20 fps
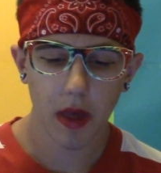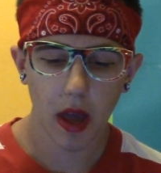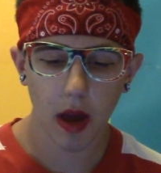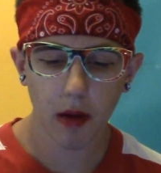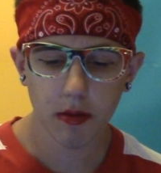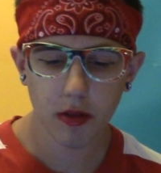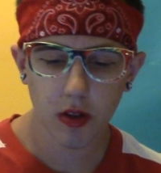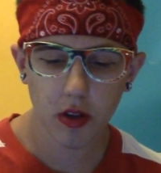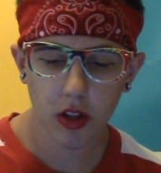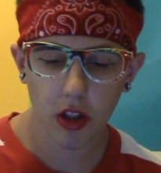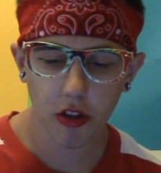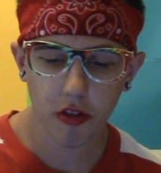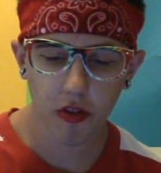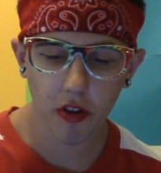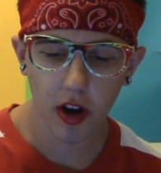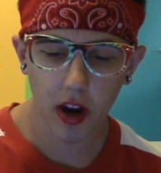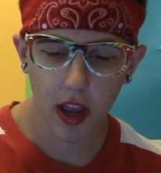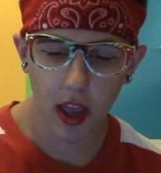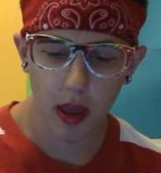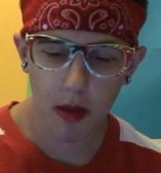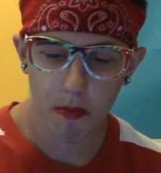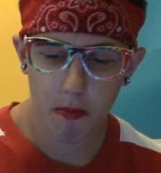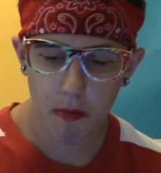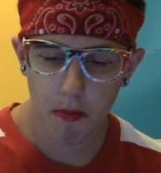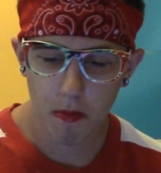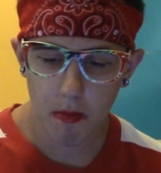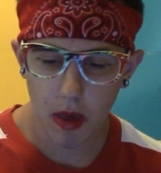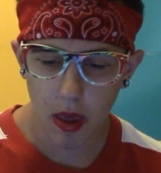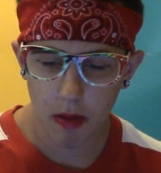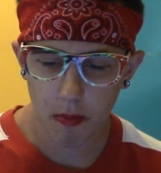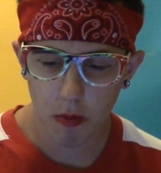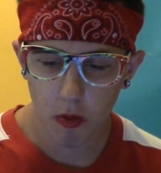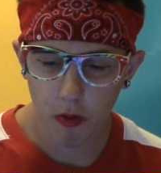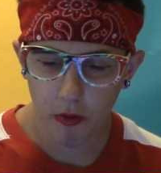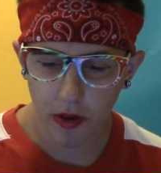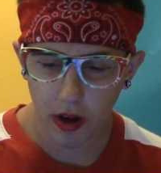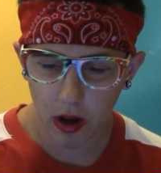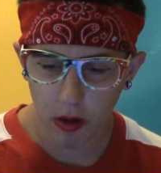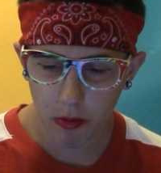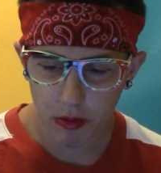I was gonna try and, and
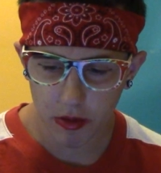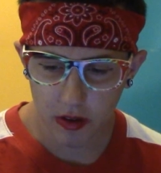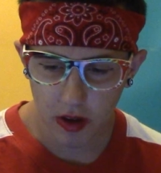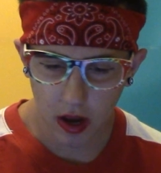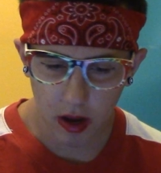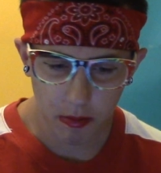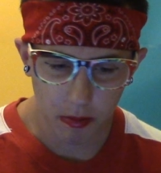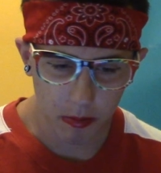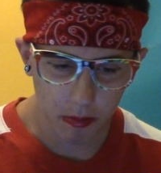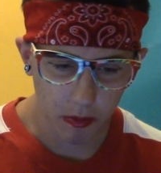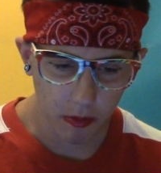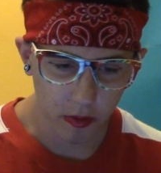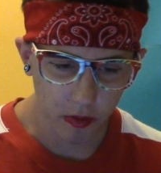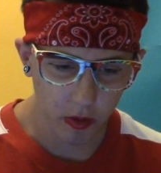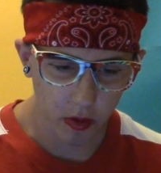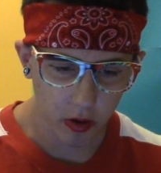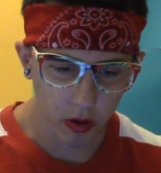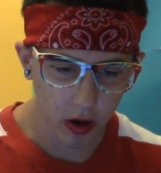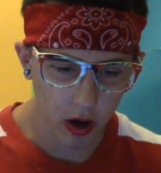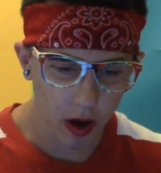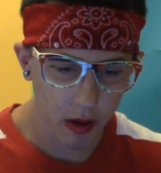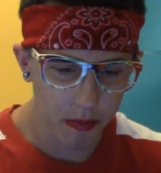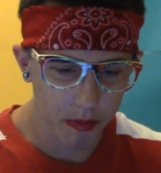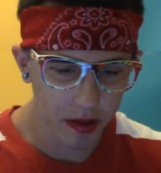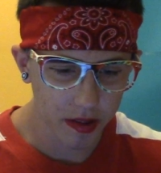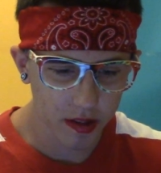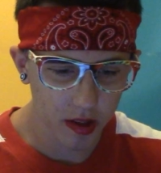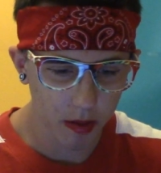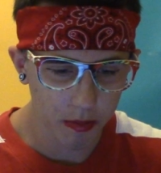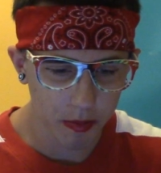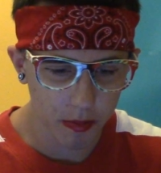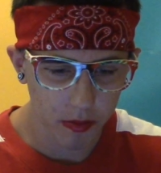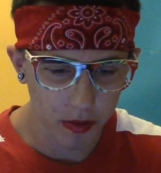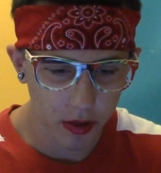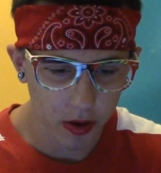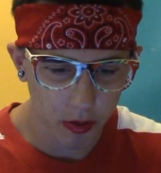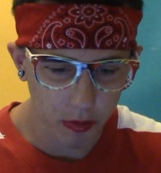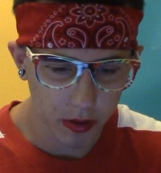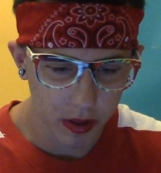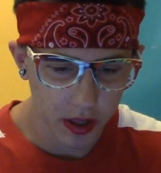move on with Tommy before I messed up
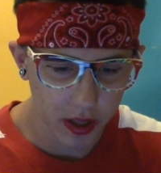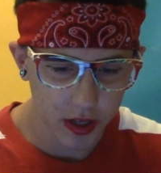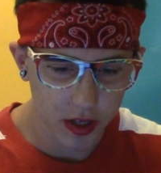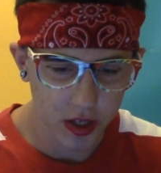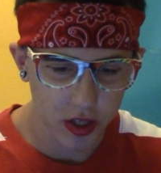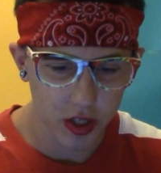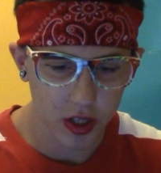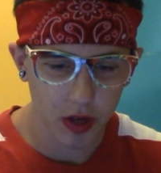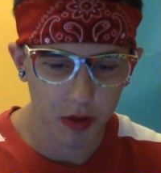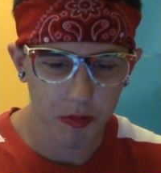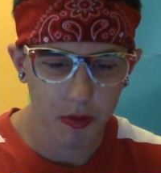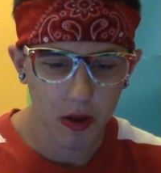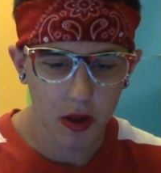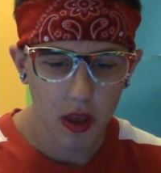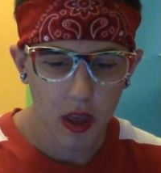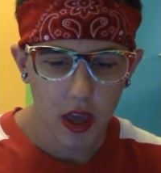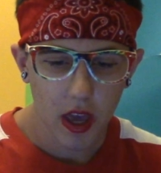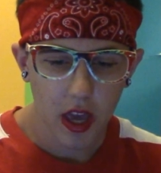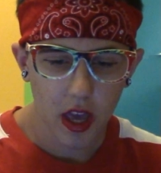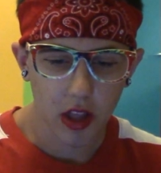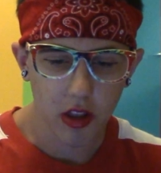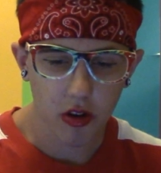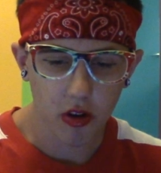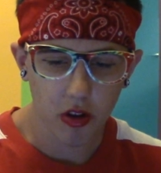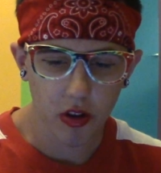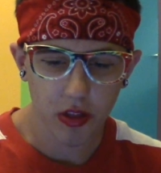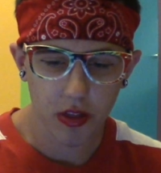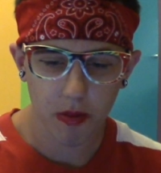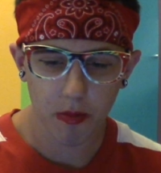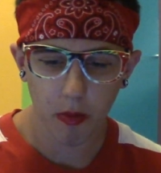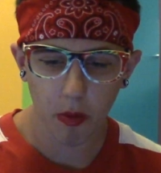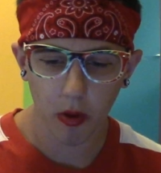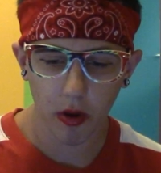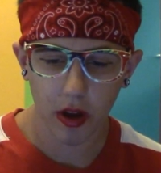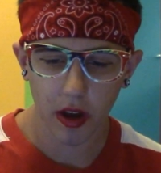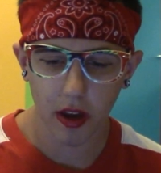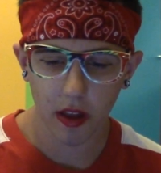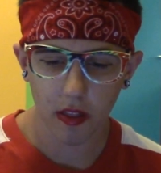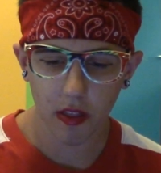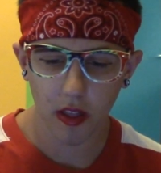their relationship and hurt the boy
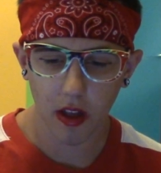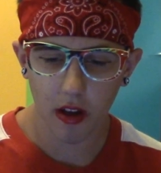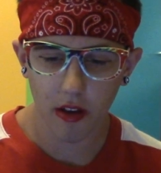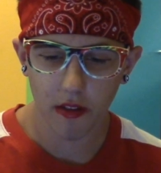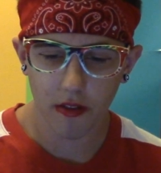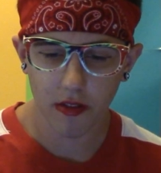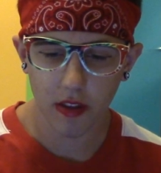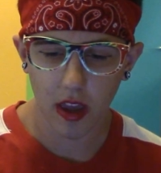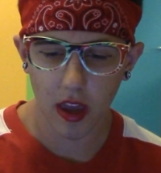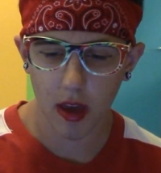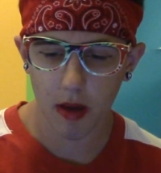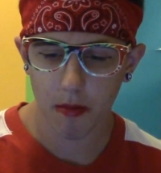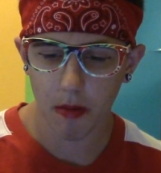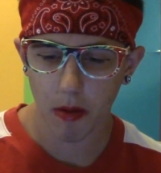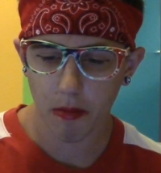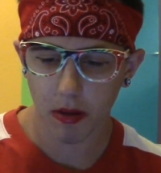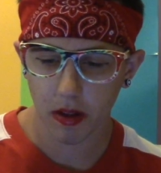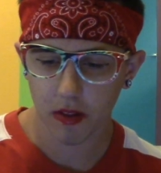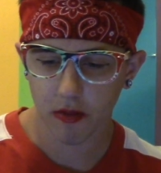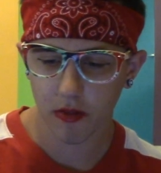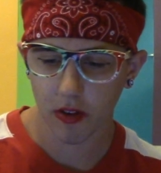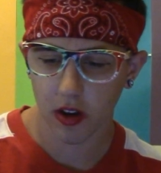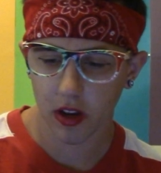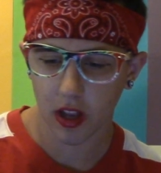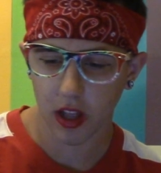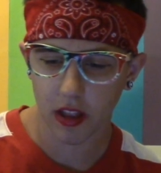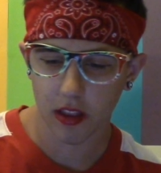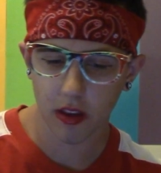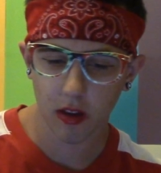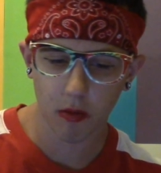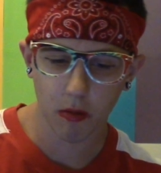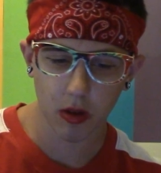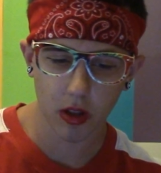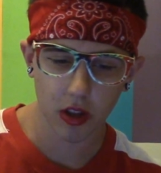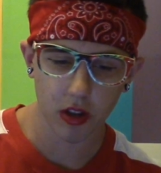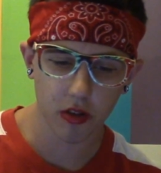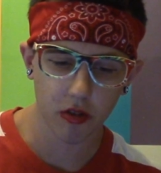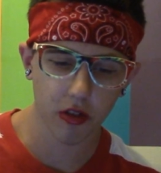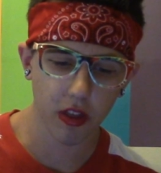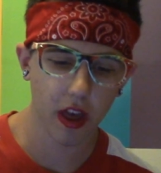I loved and my best friend. I didn't want
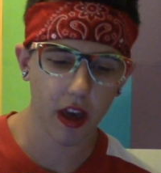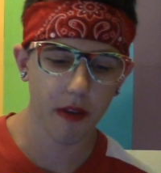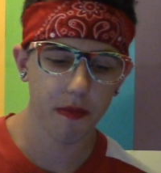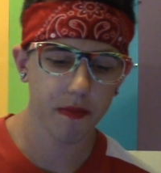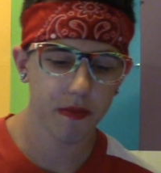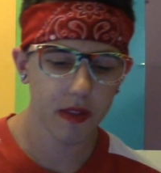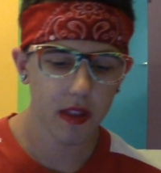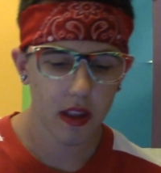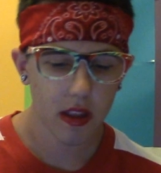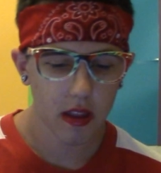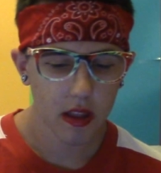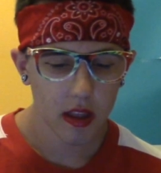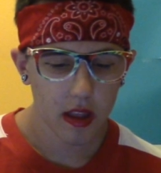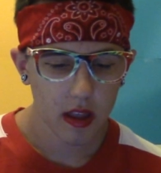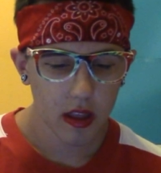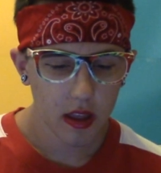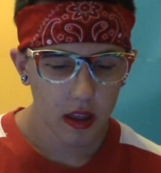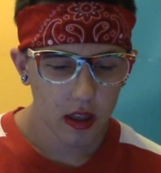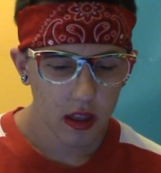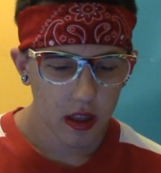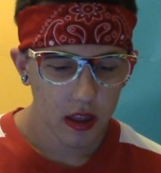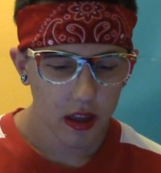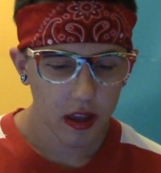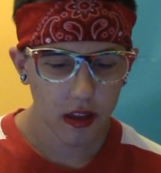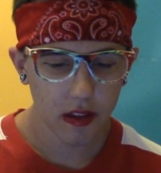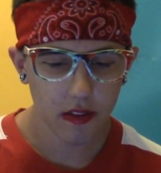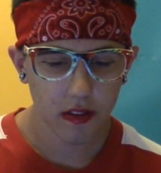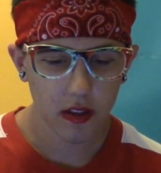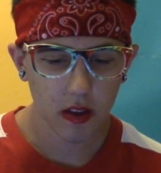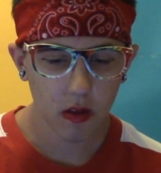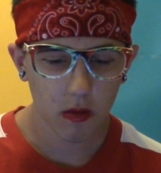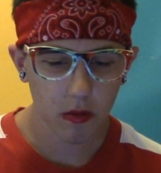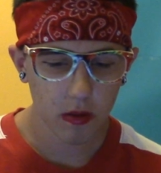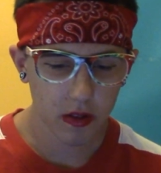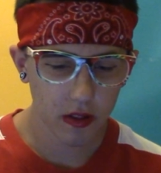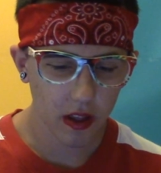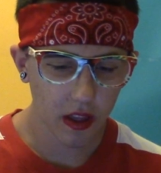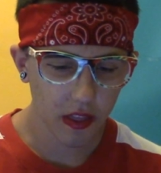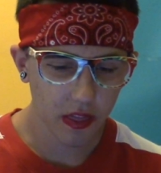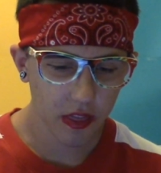to do that. Hey Zeke,
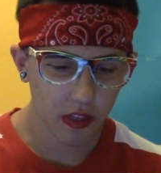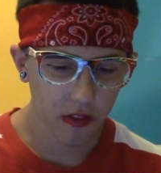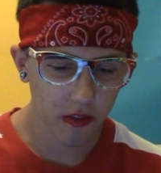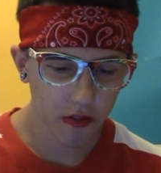was that the...